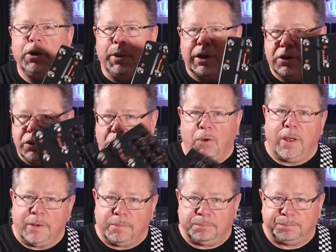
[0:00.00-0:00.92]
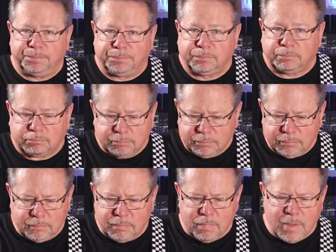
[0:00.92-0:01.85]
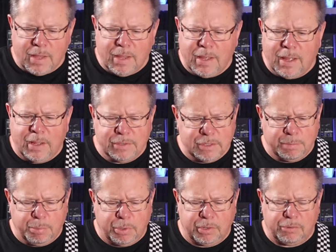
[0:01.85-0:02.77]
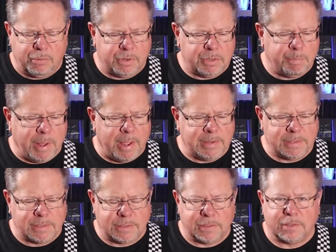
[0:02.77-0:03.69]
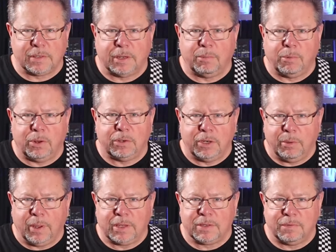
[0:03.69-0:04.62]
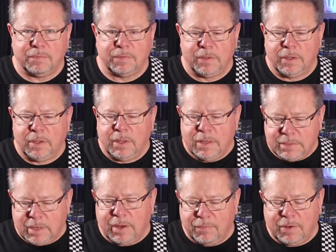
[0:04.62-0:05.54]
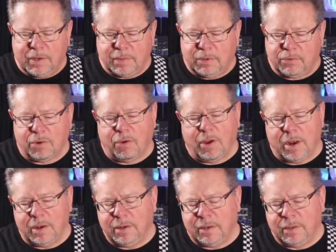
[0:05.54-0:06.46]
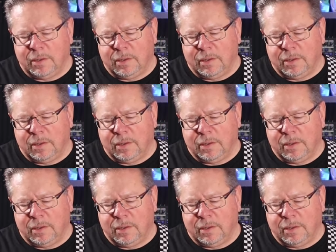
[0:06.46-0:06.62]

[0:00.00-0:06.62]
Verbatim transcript: NUX Trident uh, just to put it through its paces and see what NUX have delivered in the Trident.